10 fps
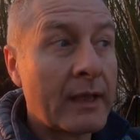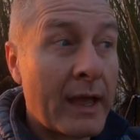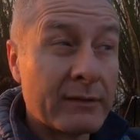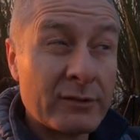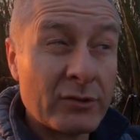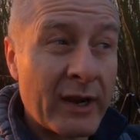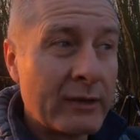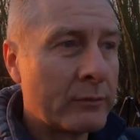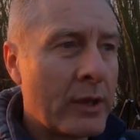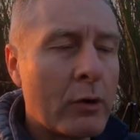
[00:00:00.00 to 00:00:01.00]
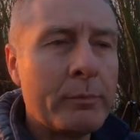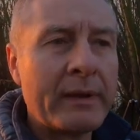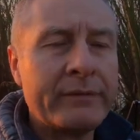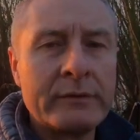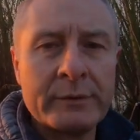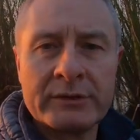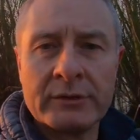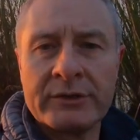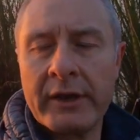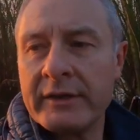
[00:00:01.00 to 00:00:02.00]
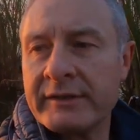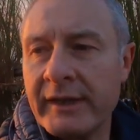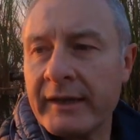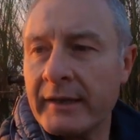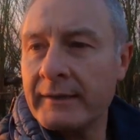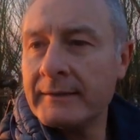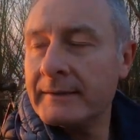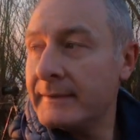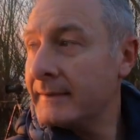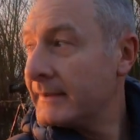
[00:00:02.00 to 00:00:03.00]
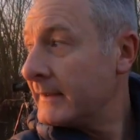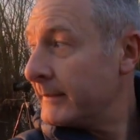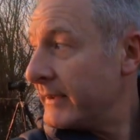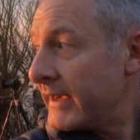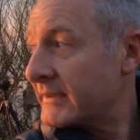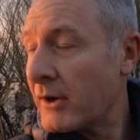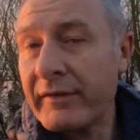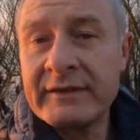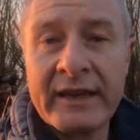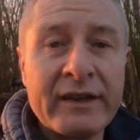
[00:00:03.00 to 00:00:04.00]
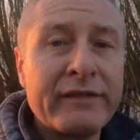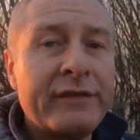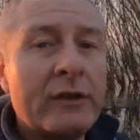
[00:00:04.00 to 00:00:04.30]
counter drain, or the old Bedford, which I'll show you in a sec. But yeah, so I've taken a